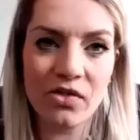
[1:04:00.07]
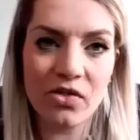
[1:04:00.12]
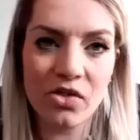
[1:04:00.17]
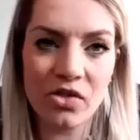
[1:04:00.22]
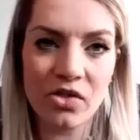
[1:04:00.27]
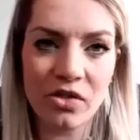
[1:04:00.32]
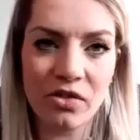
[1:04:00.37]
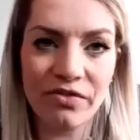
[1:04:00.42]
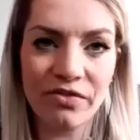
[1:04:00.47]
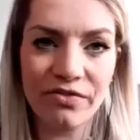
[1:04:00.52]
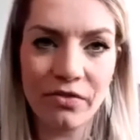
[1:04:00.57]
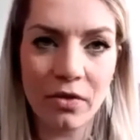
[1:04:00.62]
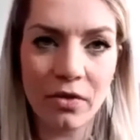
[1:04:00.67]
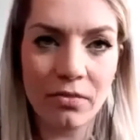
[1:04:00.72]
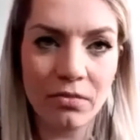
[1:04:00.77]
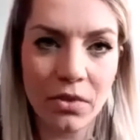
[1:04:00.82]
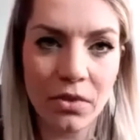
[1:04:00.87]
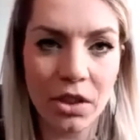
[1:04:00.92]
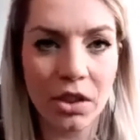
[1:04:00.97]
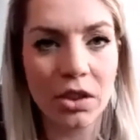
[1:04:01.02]
yourself from
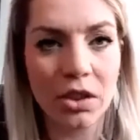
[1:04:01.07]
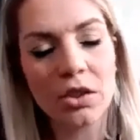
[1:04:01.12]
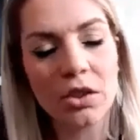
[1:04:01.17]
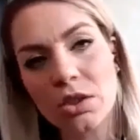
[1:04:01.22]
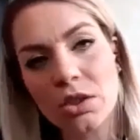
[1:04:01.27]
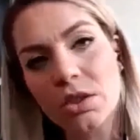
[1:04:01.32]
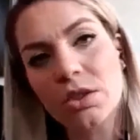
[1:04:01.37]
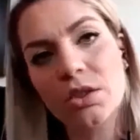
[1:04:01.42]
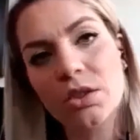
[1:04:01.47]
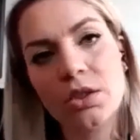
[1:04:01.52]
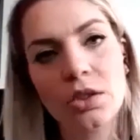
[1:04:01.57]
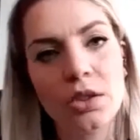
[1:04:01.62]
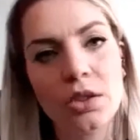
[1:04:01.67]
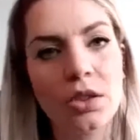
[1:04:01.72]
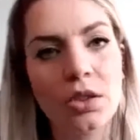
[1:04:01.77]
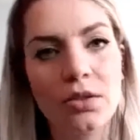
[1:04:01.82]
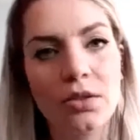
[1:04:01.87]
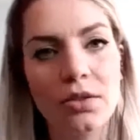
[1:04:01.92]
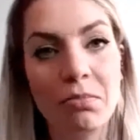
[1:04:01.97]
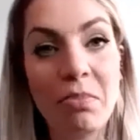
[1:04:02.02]
the
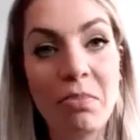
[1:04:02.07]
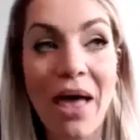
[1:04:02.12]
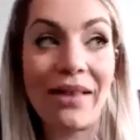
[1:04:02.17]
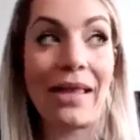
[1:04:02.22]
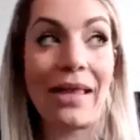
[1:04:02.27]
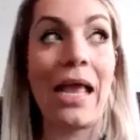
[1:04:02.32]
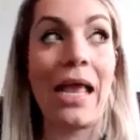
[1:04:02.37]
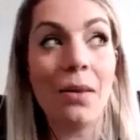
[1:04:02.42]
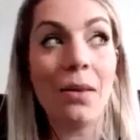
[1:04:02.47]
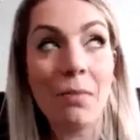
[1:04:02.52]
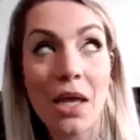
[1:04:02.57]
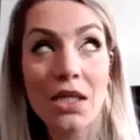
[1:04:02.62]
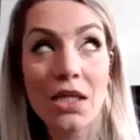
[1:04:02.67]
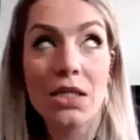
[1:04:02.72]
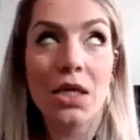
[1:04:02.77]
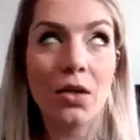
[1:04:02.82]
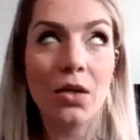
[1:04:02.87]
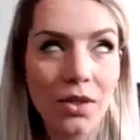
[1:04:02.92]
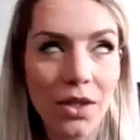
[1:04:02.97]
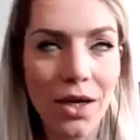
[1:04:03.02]
bad elements out
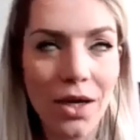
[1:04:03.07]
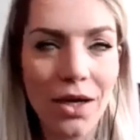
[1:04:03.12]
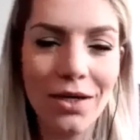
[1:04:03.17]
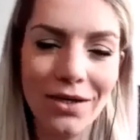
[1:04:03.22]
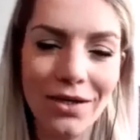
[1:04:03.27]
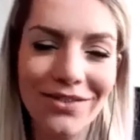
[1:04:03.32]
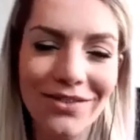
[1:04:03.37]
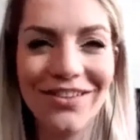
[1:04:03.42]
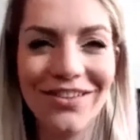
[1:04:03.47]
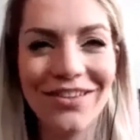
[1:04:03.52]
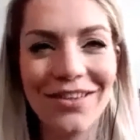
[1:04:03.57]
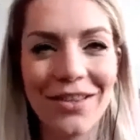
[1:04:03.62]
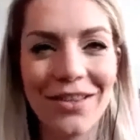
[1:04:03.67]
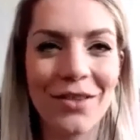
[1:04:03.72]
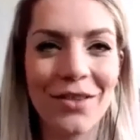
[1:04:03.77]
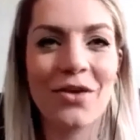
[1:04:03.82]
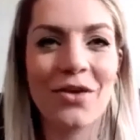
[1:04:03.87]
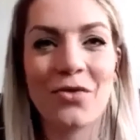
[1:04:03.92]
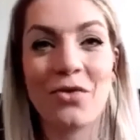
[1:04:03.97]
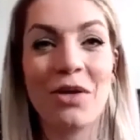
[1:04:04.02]
there, the
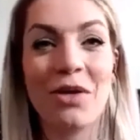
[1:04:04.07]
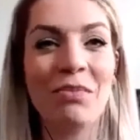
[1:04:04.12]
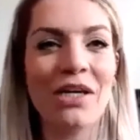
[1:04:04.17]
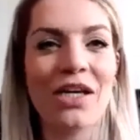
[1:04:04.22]
criminal.